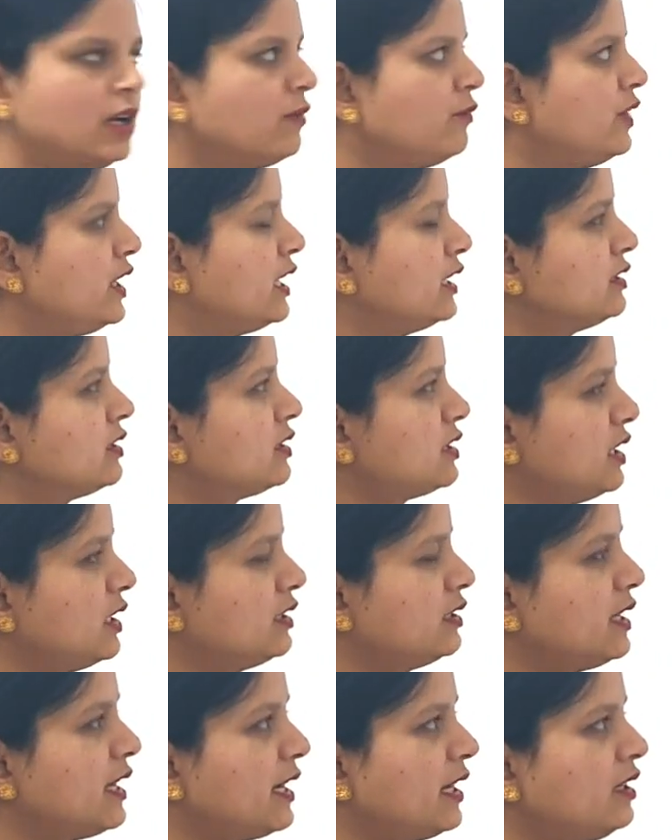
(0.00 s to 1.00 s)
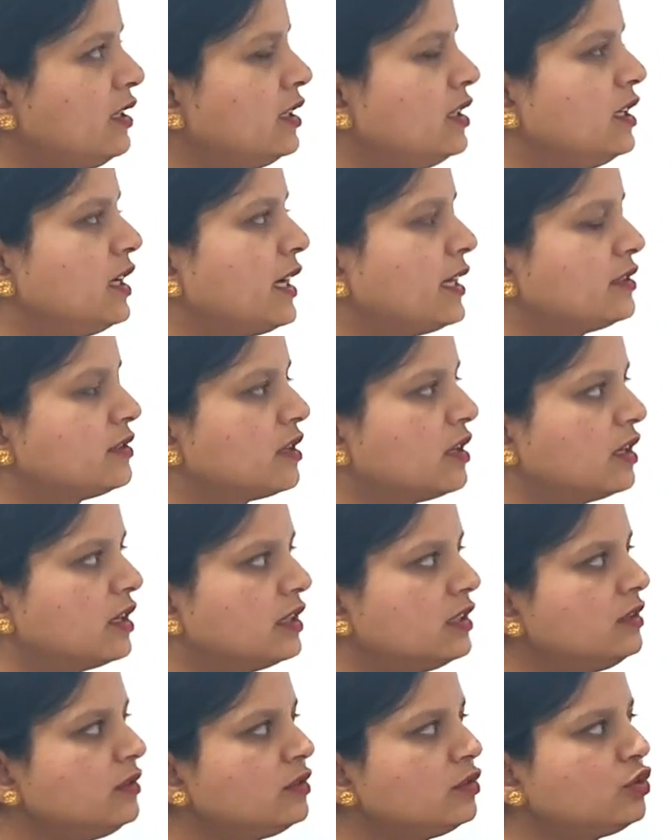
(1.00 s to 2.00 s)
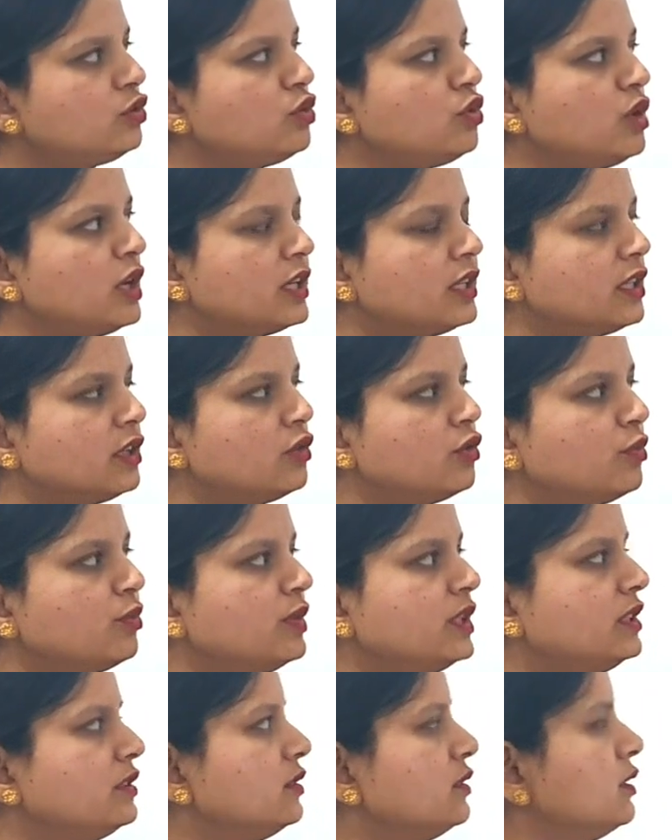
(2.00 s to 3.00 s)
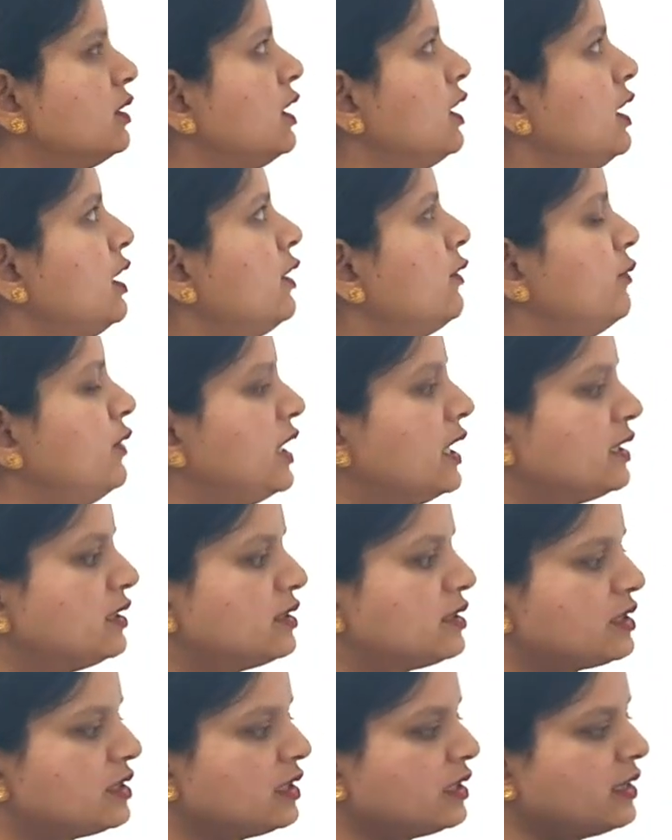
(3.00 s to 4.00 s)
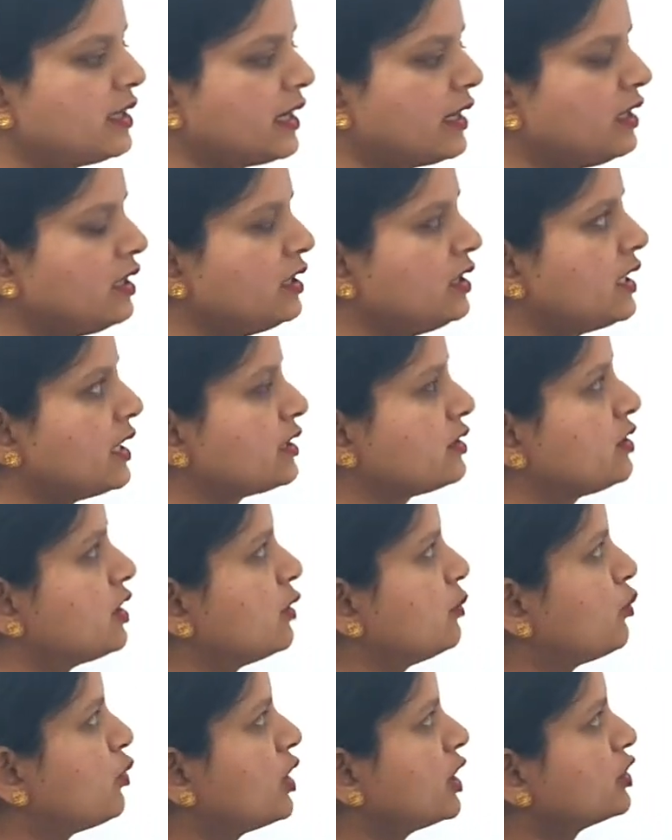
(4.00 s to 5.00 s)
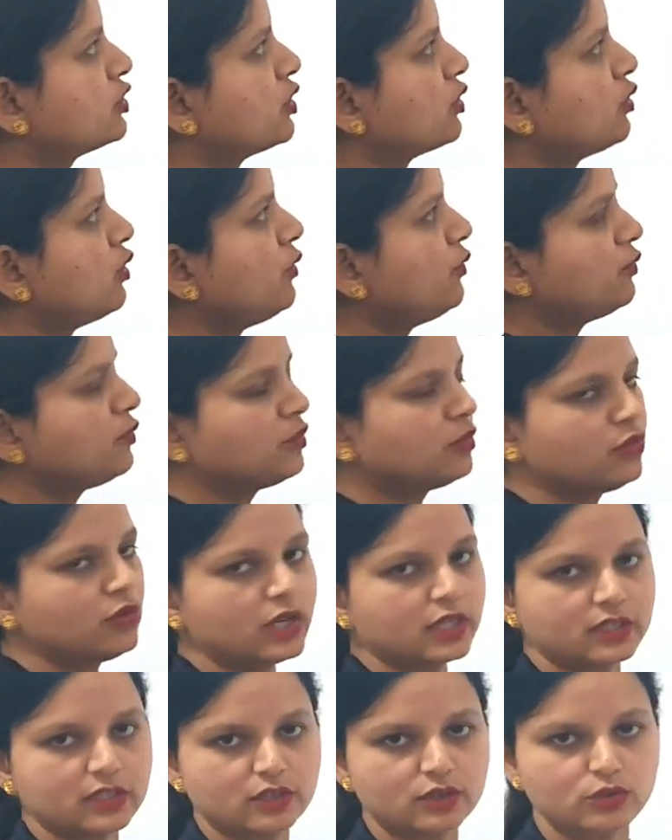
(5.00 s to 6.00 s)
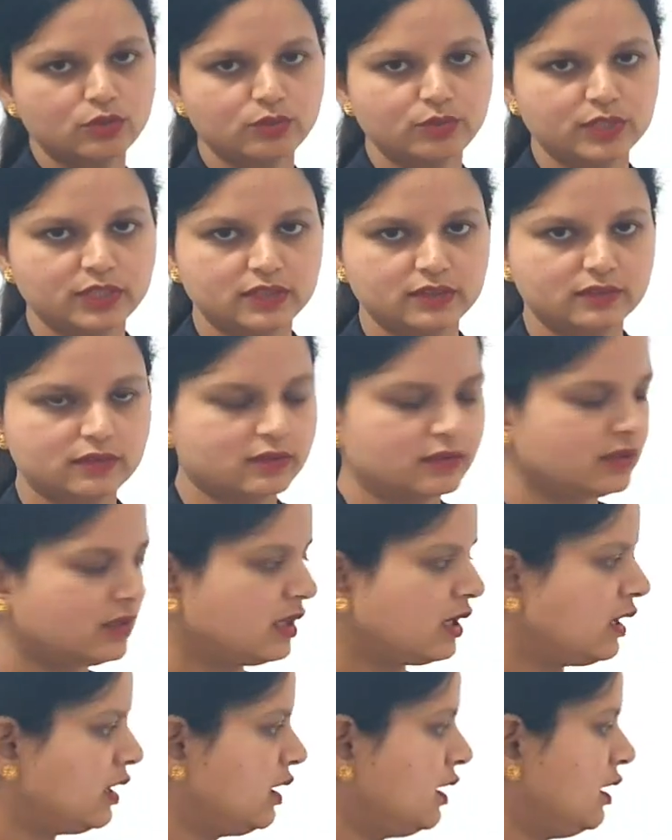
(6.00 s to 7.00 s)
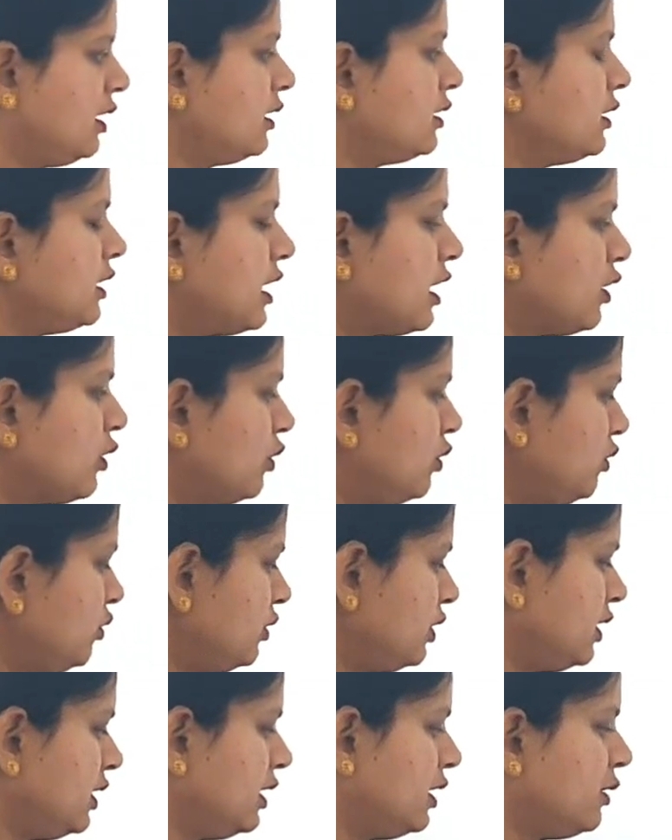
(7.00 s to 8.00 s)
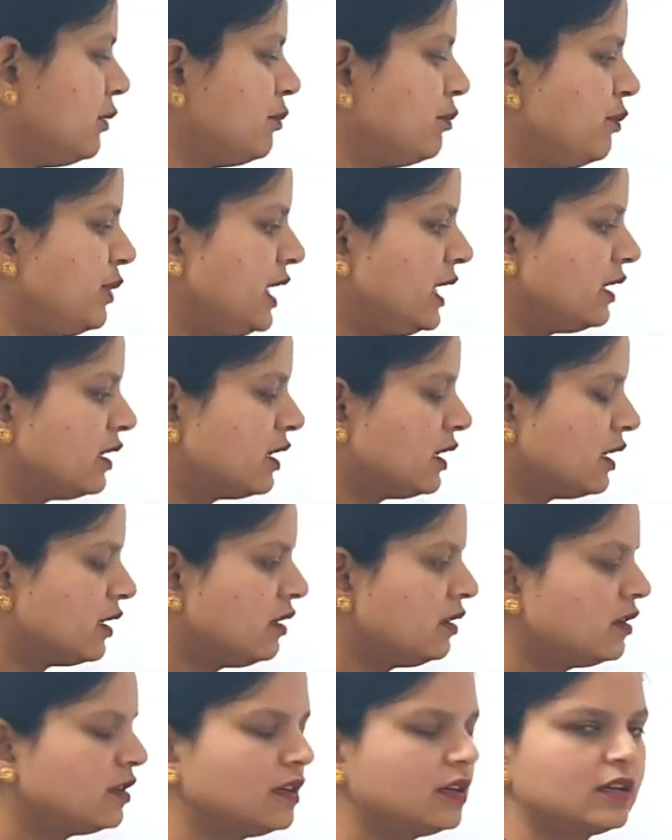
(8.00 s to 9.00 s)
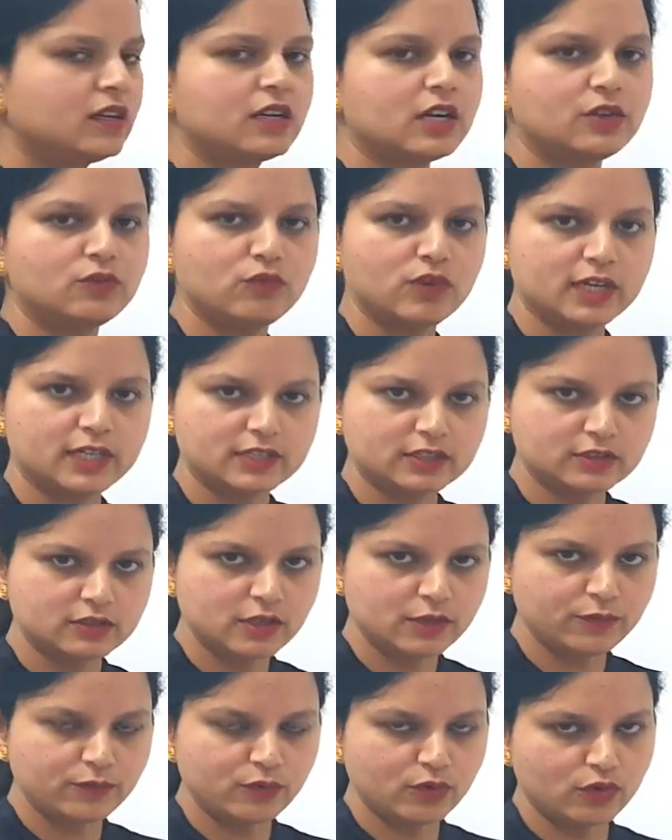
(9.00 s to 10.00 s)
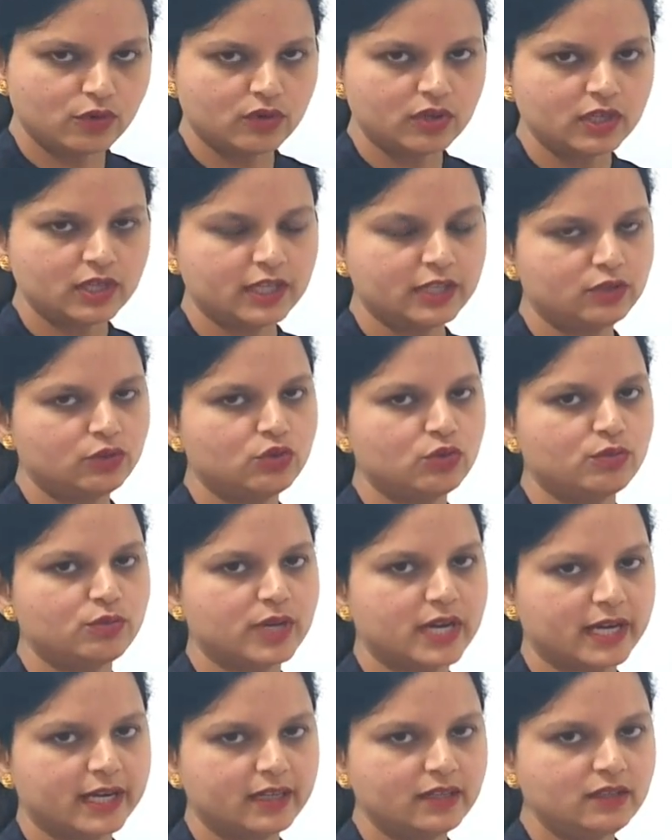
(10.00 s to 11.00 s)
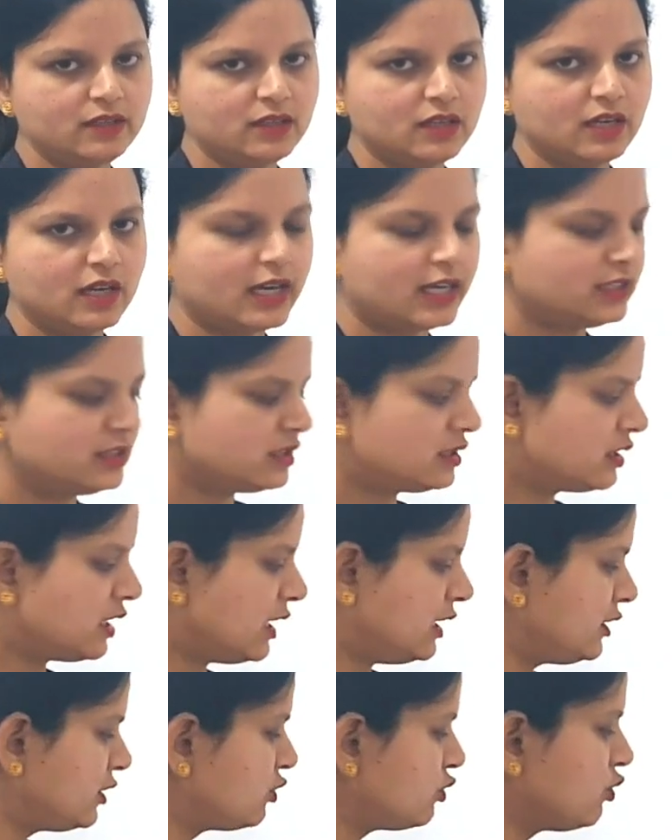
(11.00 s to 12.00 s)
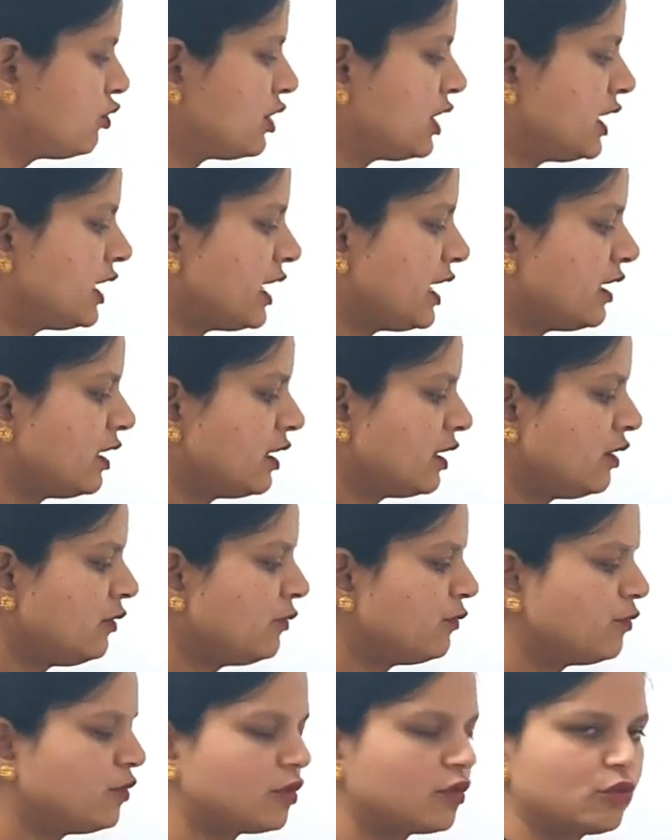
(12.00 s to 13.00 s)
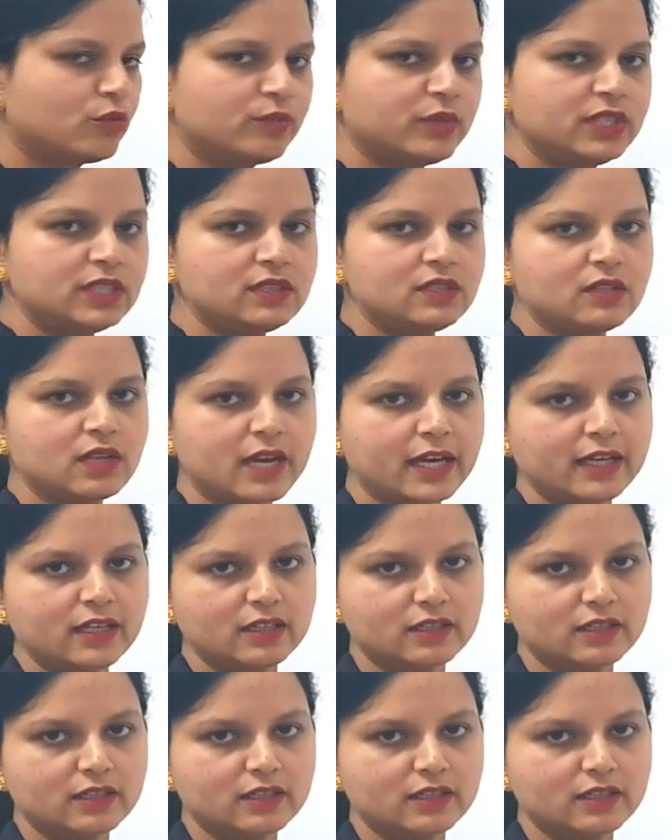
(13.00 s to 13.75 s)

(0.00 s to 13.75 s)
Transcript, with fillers: We can say that he has earned two hundred rupees. We can say that he has done production of two hundred rupees. Now baker converts the flour into bread and sells to retailer for rupees nine